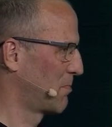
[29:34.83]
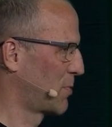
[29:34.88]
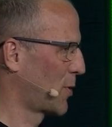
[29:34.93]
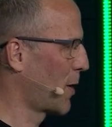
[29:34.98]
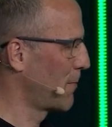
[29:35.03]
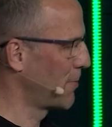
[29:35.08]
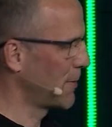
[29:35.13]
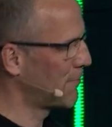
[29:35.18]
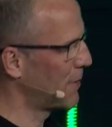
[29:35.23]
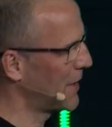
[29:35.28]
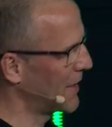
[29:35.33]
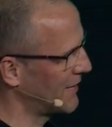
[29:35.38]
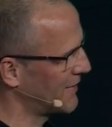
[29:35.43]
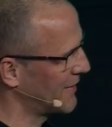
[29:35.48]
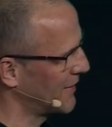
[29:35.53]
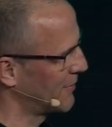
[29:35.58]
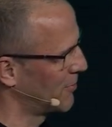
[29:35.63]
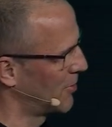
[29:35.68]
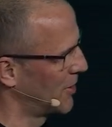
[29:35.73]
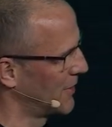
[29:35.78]
copy paste
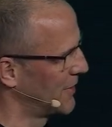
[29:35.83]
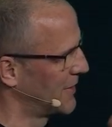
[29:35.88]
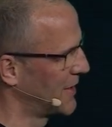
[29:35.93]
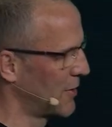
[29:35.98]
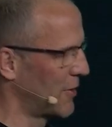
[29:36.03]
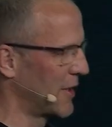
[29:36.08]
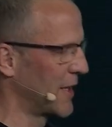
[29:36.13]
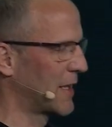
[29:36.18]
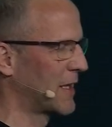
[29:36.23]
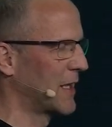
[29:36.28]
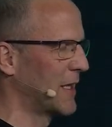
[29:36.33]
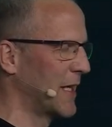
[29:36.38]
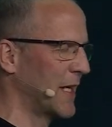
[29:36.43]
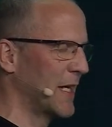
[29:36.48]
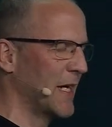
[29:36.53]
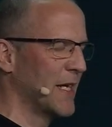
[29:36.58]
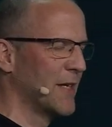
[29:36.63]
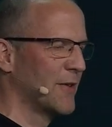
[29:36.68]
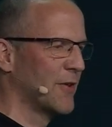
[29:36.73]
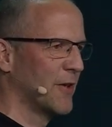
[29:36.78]
this one directly
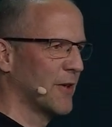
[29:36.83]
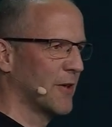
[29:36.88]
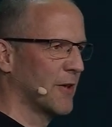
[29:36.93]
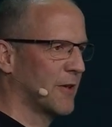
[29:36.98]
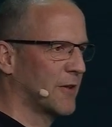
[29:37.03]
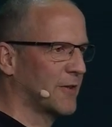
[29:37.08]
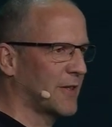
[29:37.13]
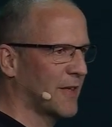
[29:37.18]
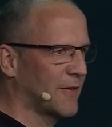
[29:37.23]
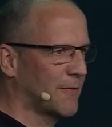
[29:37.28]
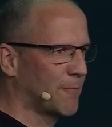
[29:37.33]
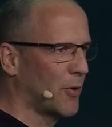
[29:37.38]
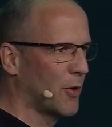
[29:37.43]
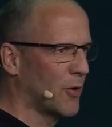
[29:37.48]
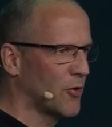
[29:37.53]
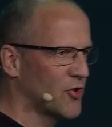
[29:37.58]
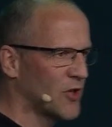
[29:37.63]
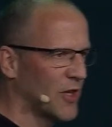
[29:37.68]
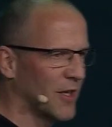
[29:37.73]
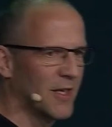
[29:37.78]
into your test
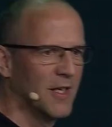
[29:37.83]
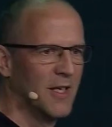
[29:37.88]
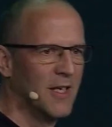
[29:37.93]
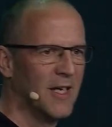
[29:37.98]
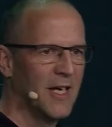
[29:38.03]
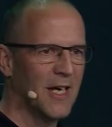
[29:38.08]
project,